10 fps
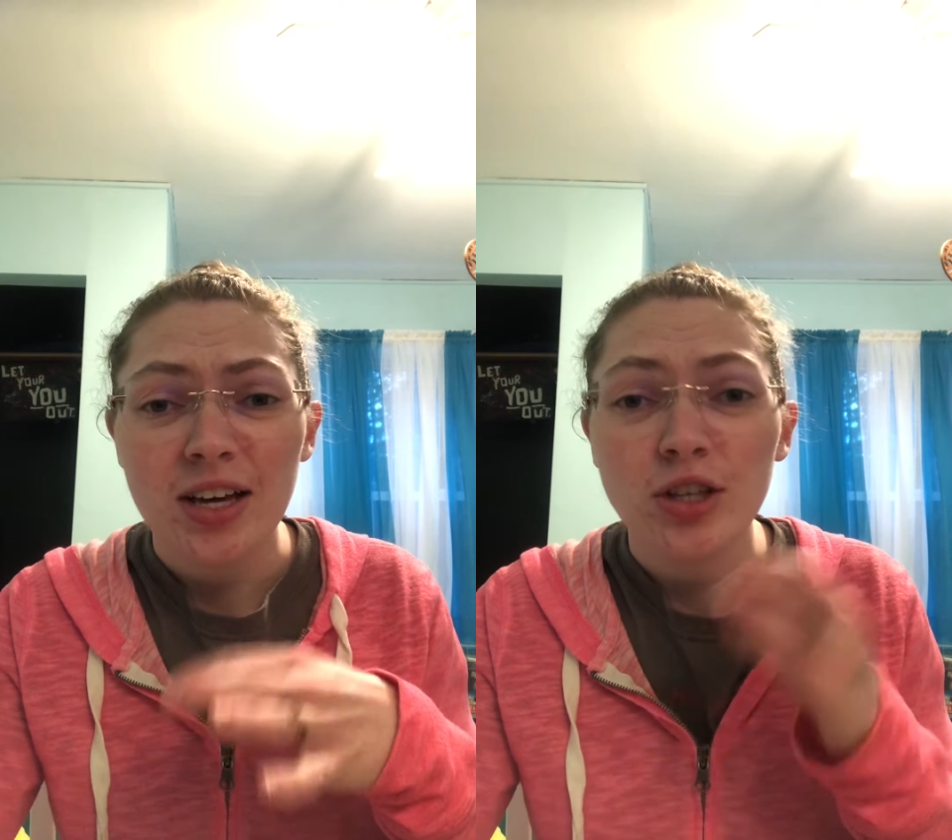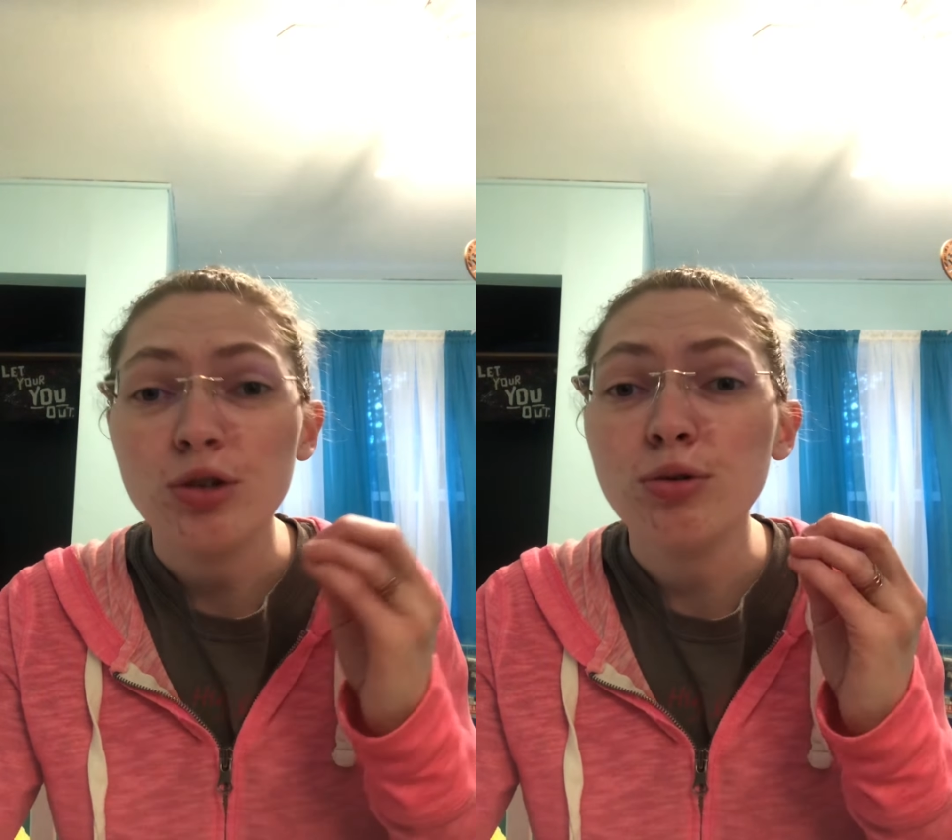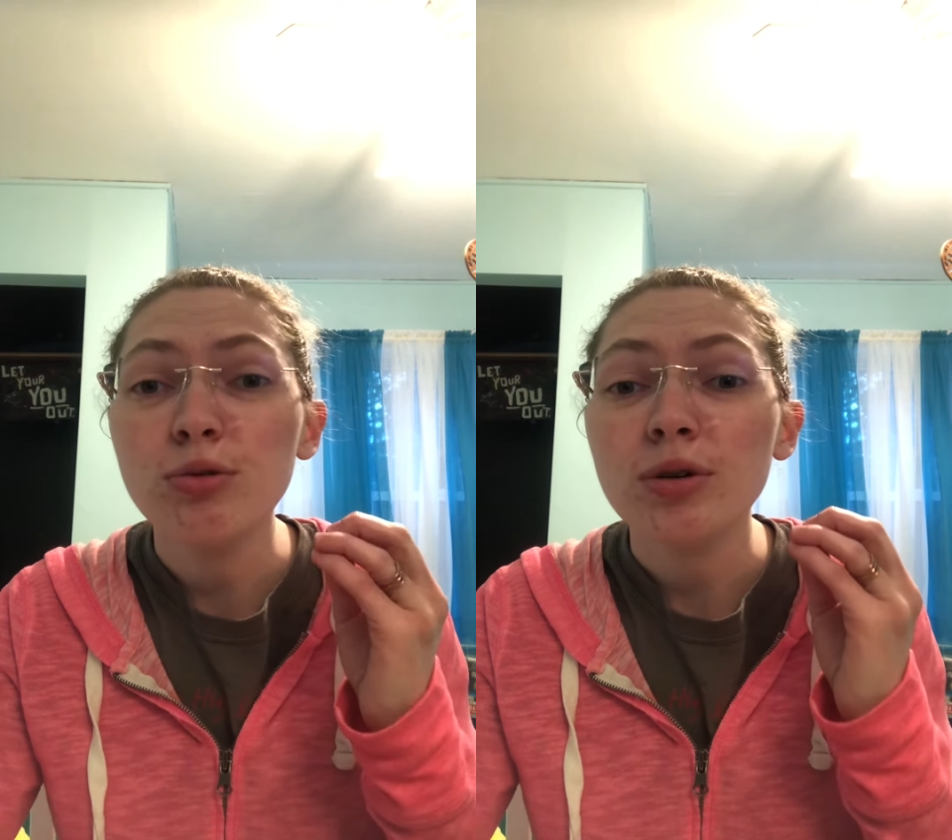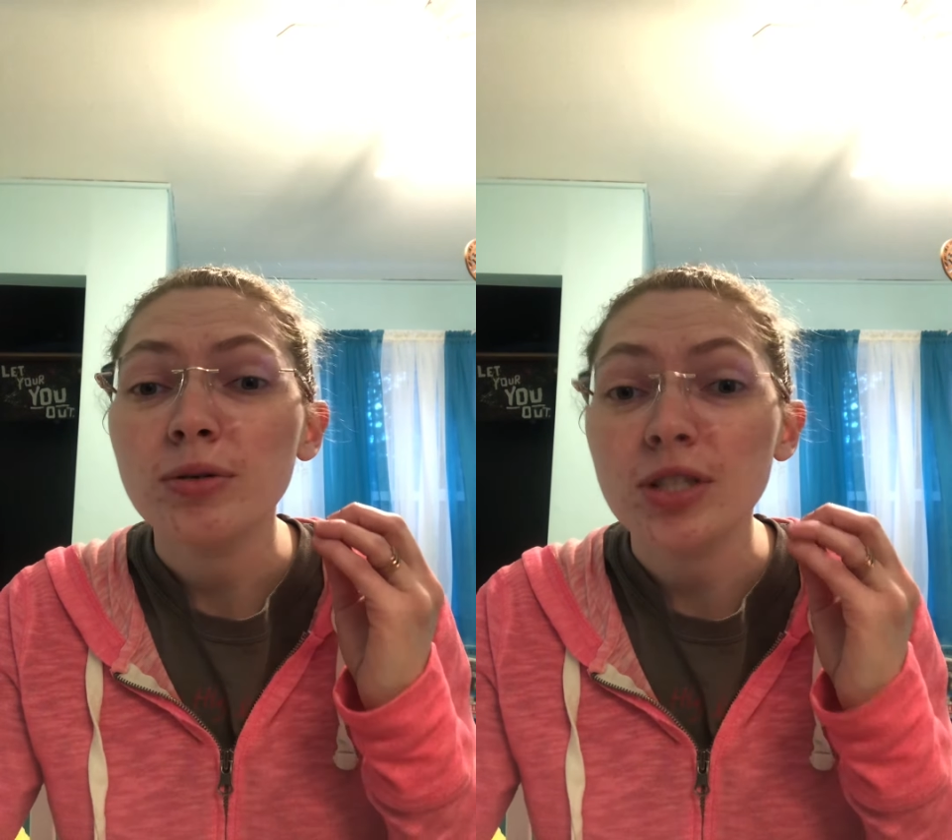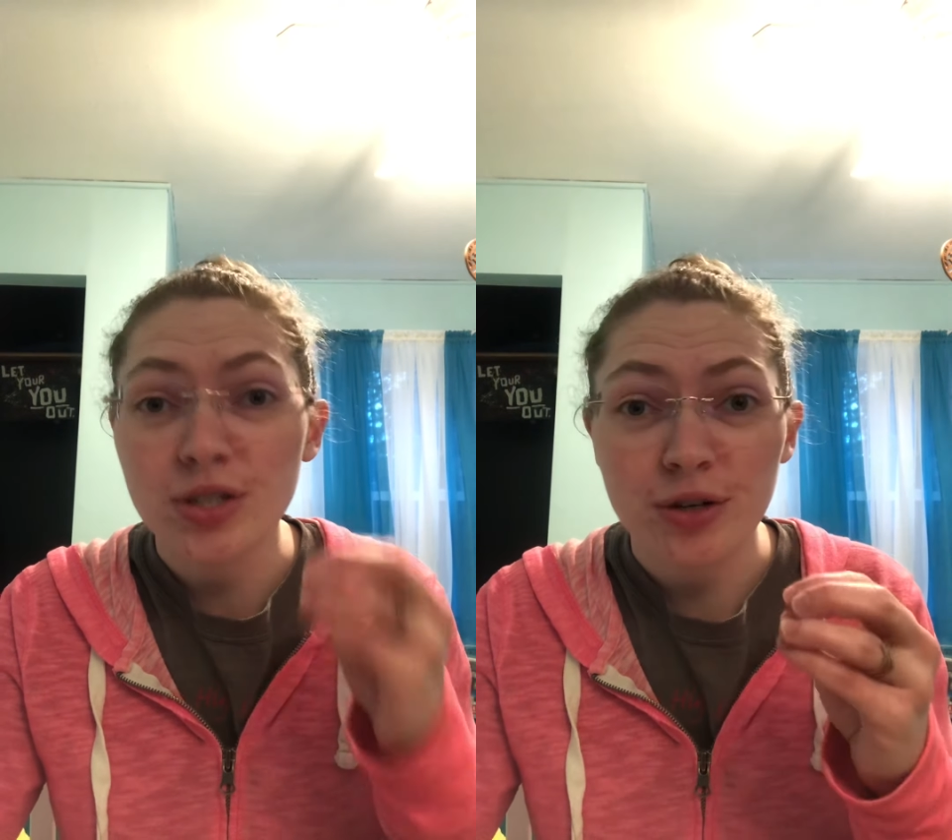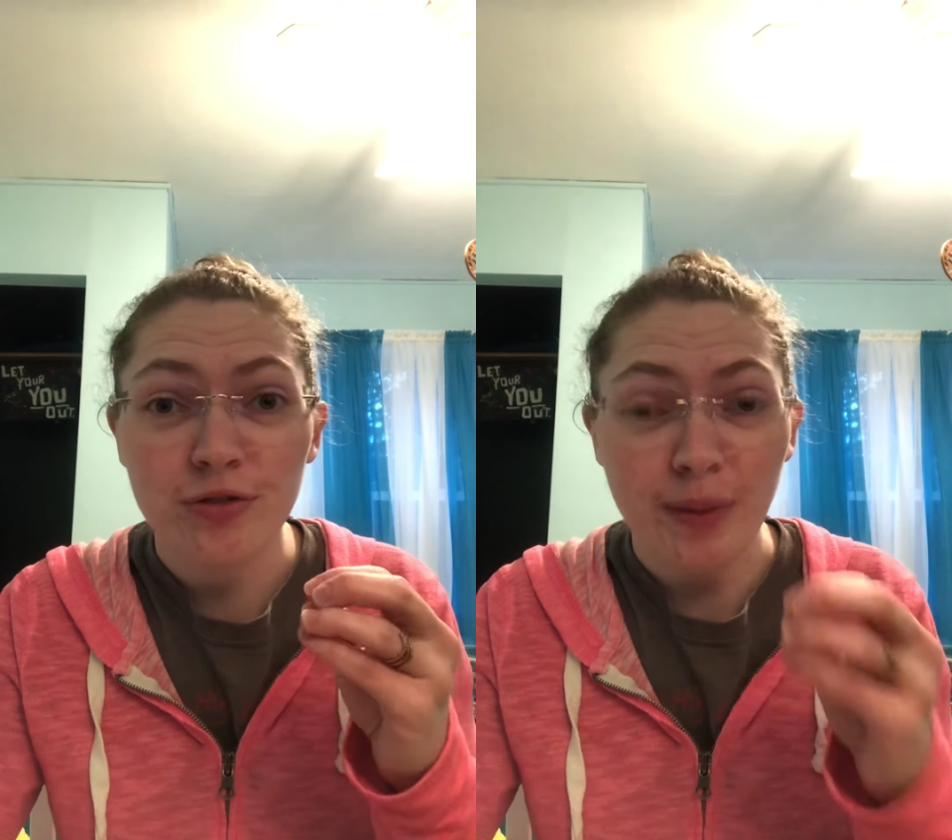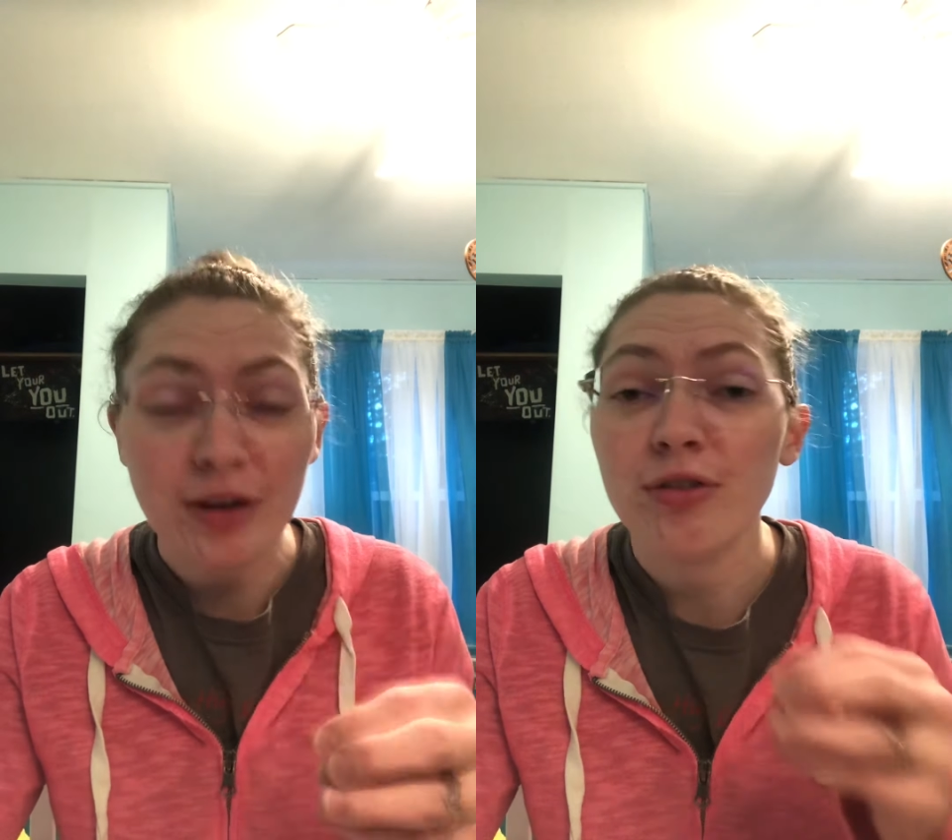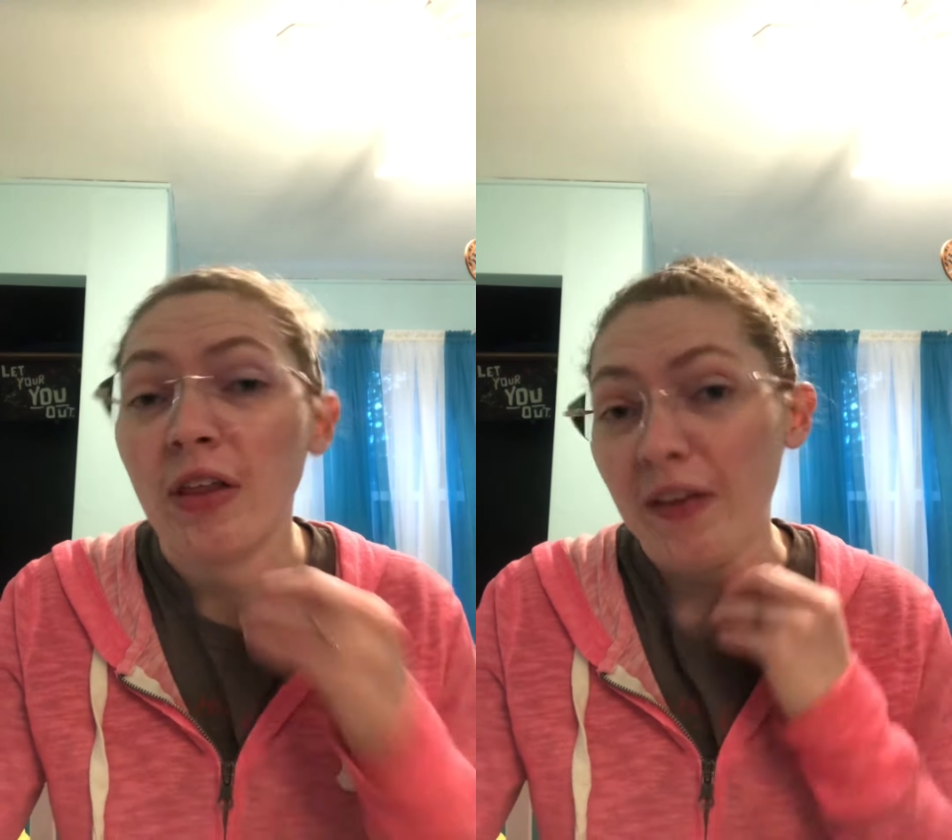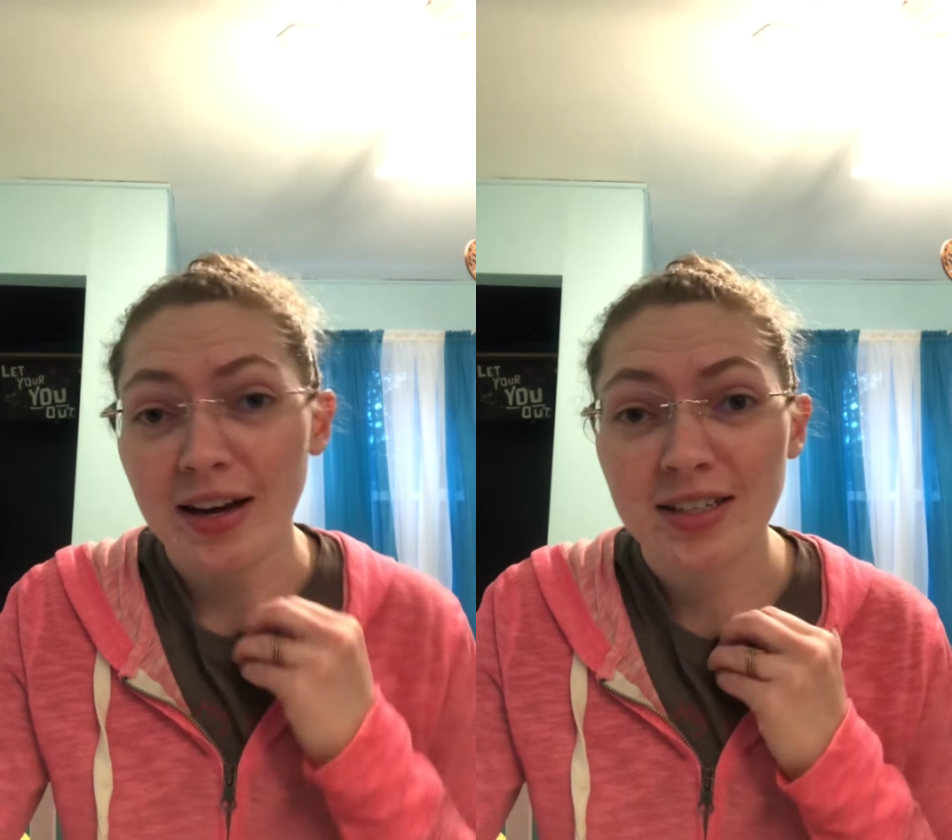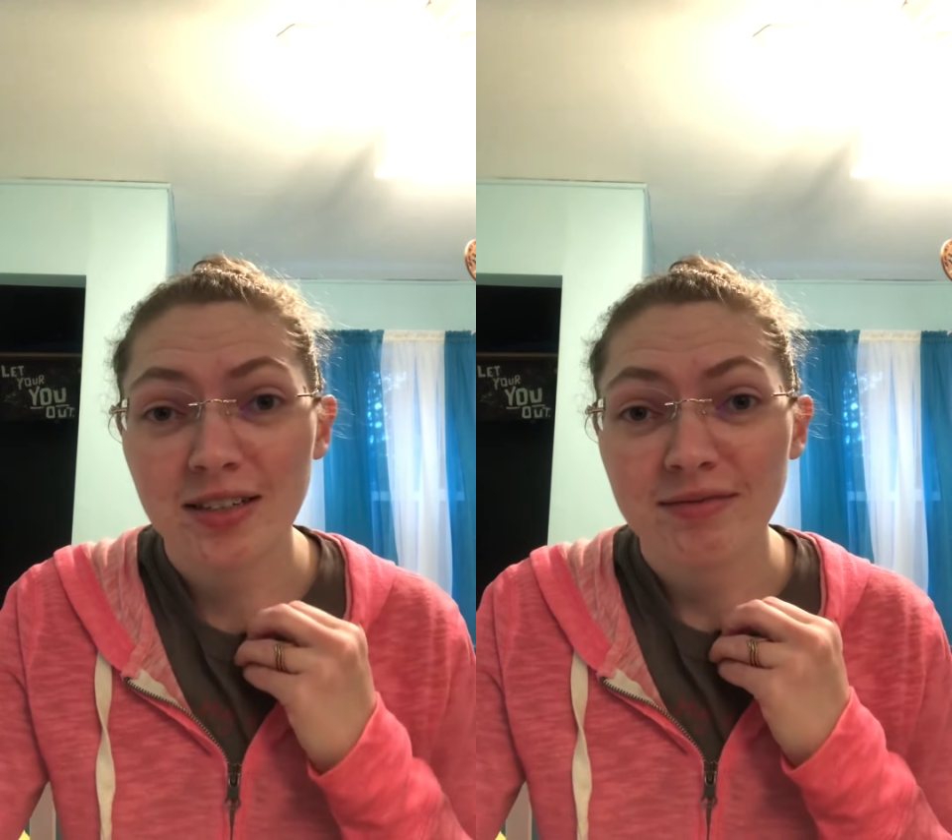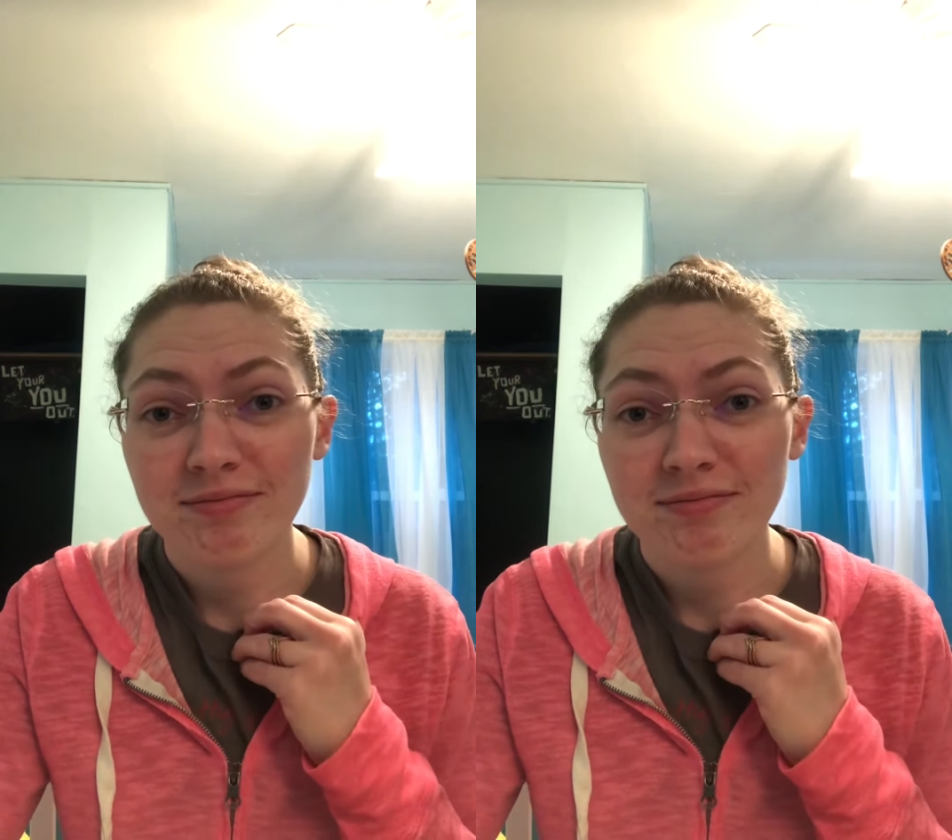you deserve better than that.